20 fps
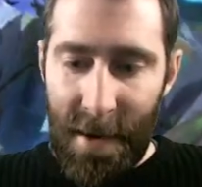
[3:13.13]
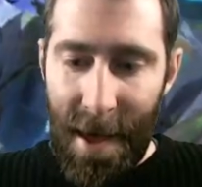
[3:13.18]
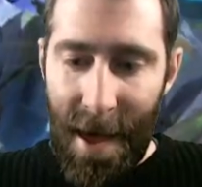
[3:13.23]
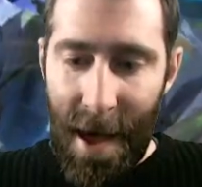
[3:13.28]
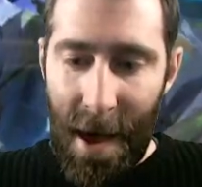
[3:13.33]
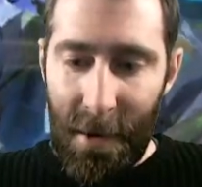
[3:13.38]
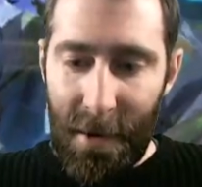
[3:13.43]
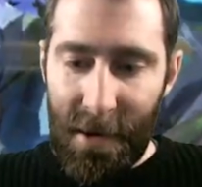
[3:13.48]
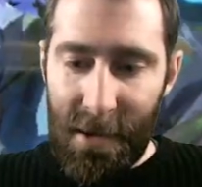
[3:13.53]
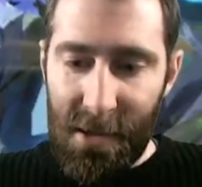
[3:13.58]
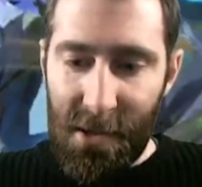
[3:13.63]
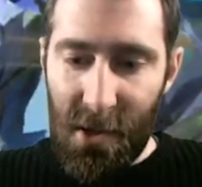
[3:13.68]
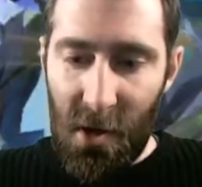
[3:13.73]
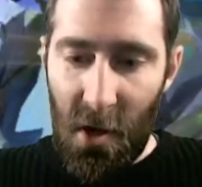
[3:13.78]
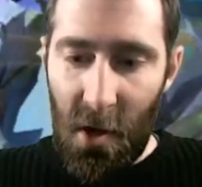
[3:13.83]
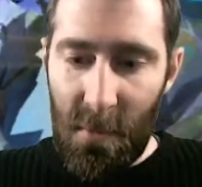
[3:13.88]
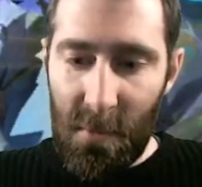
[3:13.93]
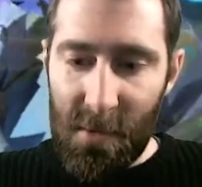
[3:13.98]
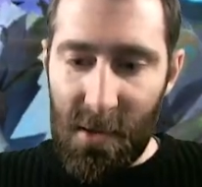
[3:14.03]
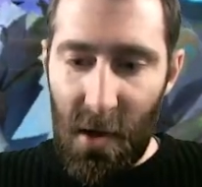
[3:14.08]
Now, in
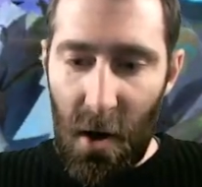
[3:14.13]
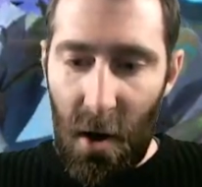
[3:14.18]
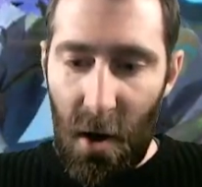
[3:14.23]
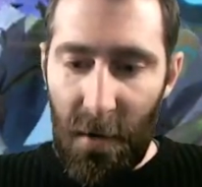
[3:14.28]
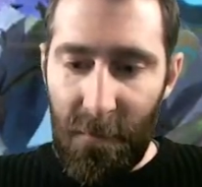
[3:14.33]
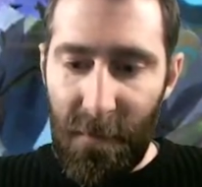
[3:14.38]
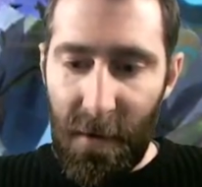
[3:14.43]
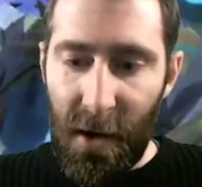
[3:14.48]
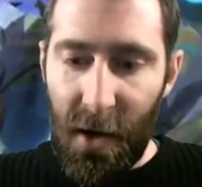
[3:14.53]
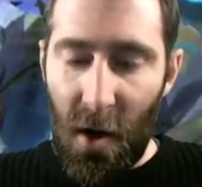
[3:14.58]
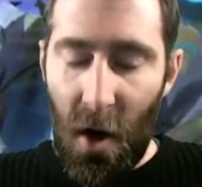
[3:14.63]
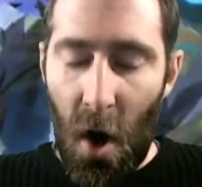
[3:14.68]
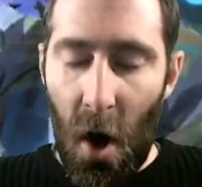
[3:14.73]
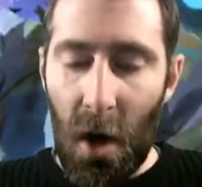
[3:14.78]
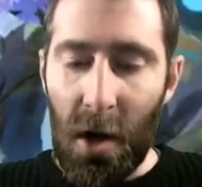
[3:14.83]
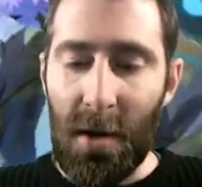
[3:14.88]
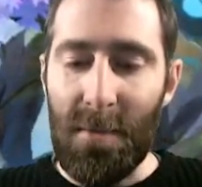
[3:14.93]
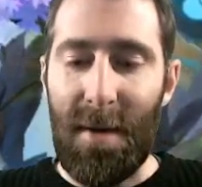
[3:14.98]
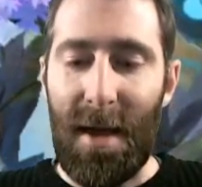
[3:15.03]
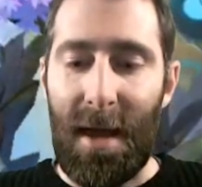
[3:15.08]
terms of
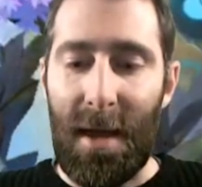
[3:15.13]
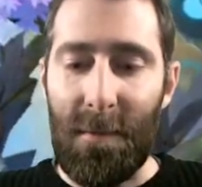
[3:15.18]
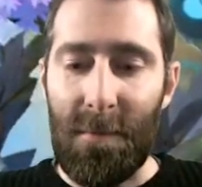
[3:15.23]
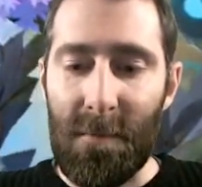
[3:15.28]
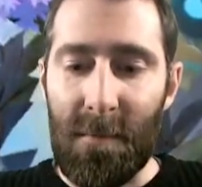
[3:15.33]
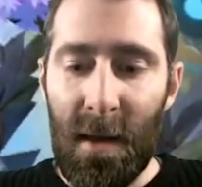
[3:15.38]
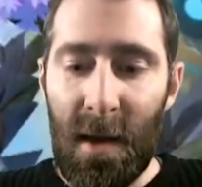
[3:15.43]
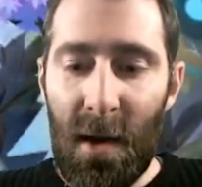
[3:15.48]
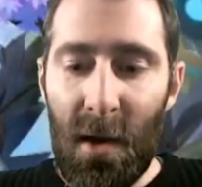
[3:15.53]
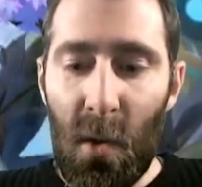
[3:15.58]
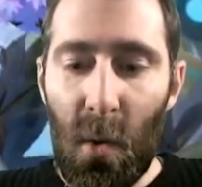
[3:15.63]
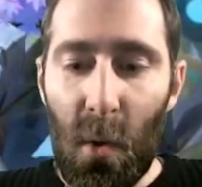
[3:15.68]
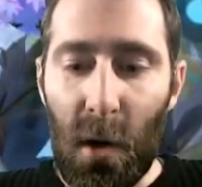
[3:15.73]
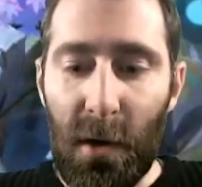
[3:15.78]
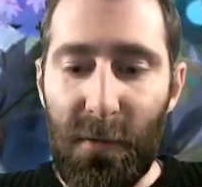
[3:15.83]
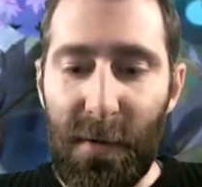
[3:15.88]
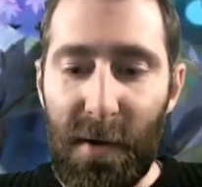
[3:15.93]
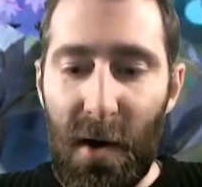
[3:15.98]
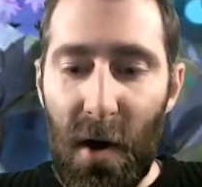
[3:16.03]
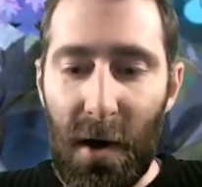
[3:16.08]
economy,
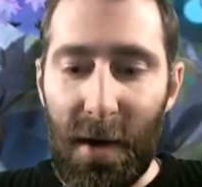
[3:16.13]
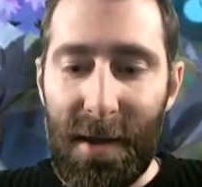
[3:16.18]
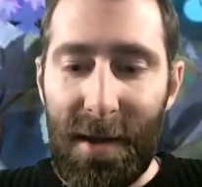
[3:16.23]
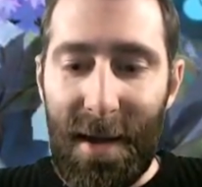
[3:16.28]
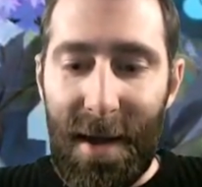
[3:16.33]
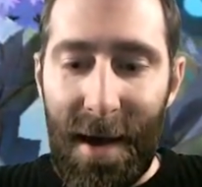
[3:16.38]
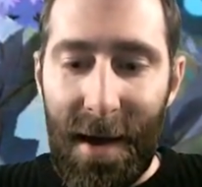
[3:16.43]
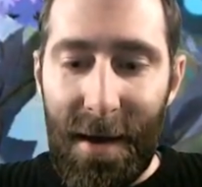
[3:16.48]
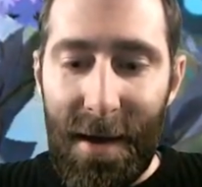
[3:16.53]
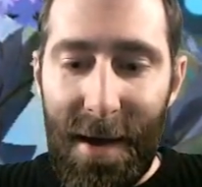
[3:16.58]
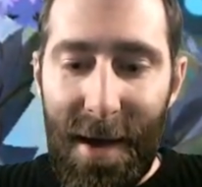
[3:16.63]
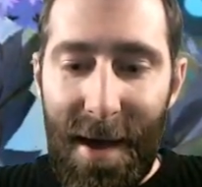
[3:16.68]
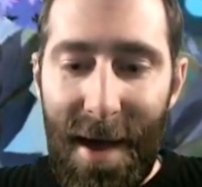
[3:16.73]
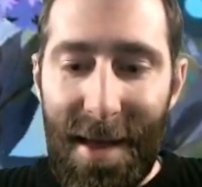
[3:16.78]
what have we got here?